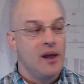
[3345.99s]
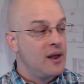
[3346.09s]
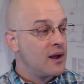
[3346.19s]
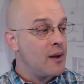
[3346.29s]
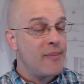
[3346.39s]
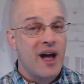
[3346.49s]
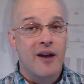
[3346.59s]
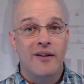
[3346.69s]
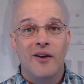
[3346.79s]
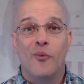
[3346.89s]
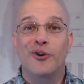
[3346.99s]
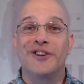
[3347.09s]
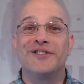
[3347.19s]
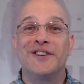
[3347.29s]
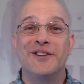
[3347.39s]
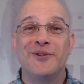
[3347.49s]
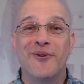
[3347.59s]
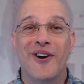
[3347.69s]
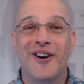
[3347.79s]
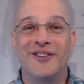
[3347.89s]
Come back. We'll continue
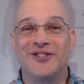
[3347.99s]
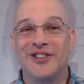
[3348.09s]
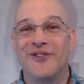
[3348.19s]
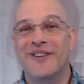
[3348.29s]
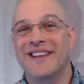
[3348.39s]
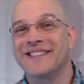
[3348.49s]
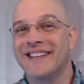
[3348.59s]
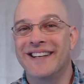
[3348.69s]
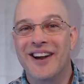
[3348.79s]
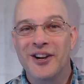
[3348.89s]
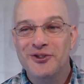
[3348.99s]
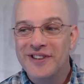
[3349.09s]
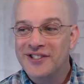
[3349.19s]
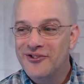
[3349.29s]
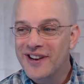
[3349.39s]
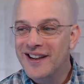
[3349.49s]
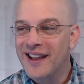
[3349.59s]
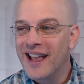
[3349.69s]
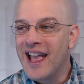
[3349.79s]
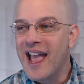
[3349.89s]
our Geoguessr Country Streak,
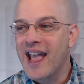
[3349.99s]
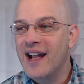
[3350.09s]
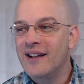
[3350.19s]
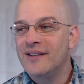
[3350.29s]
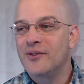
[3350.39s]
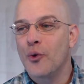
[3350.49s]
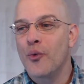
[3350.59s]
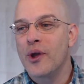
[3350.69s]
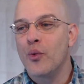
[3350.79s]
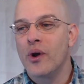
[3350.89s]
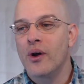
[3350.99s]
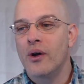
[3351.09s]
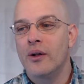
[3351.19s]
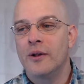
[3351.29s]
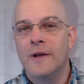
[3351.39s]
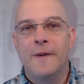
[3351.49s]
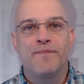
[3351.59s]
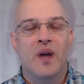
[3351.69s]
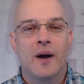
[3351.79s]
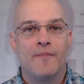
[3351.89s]
and we will
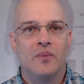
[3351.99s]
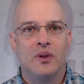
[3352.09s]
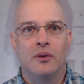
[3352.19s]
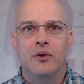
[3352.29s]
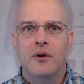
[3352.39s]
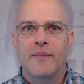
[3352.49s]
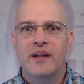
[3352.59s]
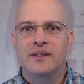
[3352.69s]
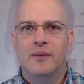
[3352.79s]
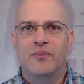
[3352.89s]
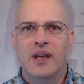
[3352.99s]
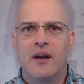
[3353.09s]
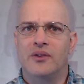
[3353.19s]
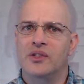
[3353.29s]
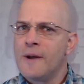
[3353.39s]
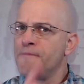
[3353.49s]
learn about something else.